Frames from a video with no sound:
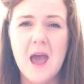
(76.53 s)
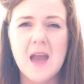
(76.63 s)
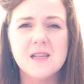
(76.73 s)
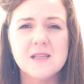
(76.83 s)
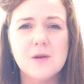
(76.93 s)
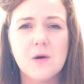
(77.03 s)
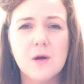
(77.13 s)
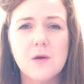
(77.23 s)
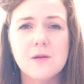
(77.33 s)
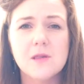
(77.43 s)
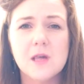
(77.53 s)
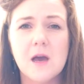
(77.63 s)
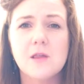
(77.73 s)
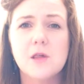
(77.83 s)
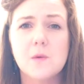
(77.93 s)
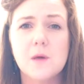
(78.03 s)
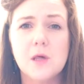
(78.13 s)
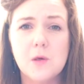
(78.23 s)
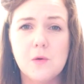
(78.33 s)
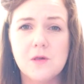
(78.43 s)
and it's not going to charge you a
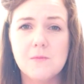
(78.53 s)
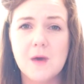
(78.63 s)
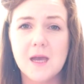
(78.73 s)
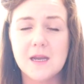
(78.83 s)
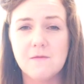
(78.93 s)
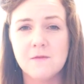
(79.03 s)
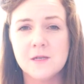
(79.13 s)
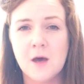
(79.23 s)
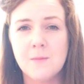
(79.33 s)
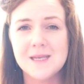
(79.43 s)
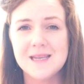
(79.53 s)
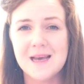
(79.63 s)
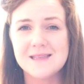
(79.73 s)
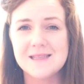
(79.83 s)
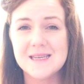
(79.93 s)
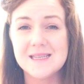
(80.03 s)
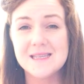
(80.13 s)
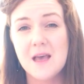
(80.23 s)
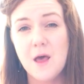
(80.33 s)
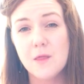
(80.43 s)
huge amount every time it does this.
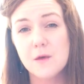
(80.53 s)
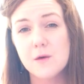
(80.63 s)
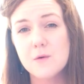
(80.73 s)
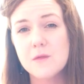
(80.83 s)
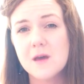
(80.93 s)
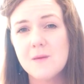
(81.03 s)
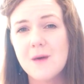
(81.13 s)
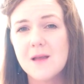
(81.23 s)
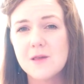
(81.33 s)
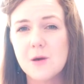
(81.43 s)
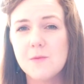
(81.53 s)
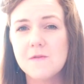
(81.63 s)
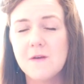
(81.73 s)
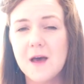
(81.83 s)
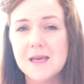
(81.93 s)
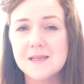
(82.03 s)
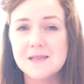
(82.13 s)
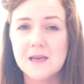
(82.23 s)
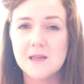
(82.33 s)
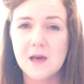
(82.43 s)
The cool thing about Shopify is
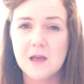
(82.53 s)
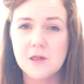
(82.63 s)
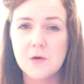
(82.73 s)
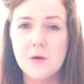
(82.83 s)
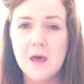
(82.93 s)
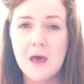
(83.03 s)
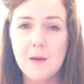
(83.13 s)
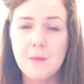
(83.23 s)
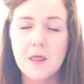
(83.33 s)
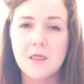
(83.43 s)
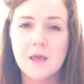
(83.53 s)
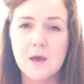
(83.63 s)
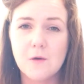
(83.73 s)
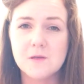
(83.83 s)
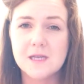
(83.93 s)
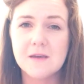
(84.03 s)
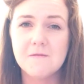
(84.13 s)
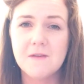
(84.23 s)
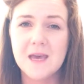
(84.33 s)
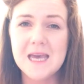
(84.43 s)
they charge you a monthly hosting
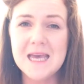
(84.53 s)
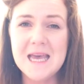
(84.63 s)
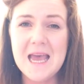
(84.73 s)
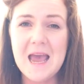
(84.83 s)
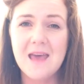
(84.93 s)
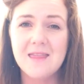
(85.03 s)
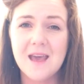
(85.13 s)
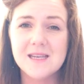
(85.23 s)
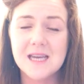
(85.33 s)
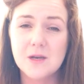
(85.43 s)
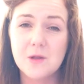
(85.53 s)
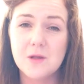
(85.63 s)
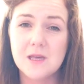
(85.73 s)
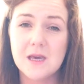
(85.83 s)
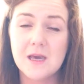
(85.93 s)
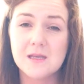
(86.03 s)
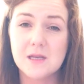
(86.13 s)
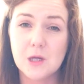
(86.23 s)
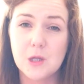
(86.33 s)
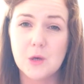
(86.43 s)
fee, and that technology is
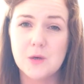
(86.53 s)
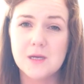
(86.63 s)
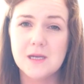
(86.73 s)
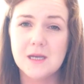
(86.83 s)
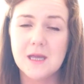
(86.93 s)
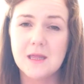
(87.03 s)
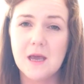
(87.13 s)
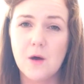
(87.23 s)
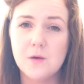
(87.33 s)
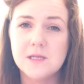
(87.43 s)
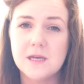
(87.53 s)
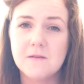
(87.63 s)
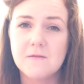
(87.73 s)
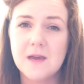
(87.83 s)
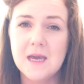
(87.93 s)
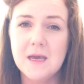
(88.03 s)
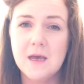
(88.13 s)
included in that hosting fee.